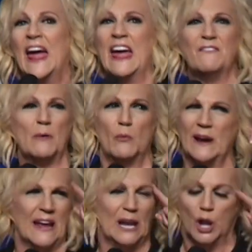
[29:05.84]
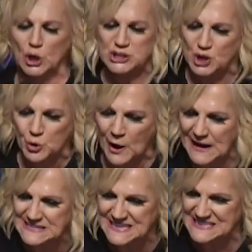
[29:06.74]
even when it looks
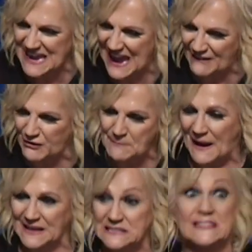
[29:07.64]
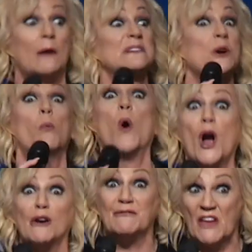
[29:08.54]
crazy to everybody else. There is a
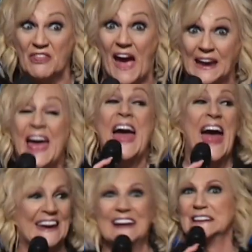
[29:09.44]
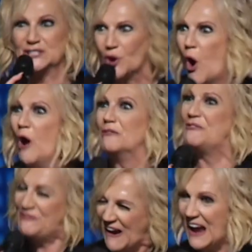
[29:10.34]
word for that, and it is called
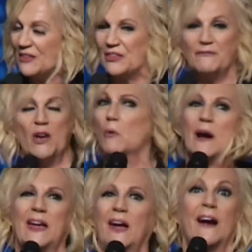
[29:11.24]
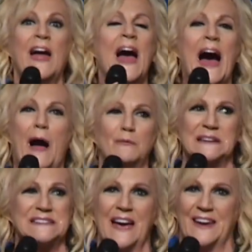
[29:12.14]
faith. If you were here, I
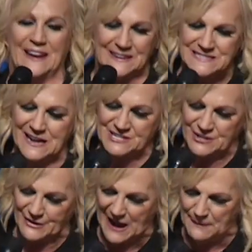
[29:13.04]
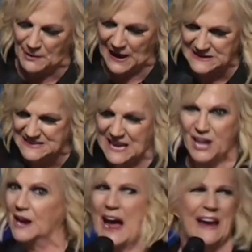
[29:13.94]
would tell you to touch your neighbor and
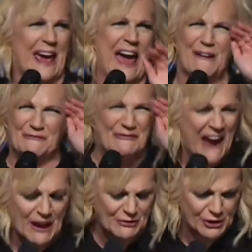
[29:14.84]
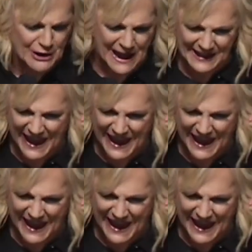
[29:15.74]
say, you gotta have faith, you gotta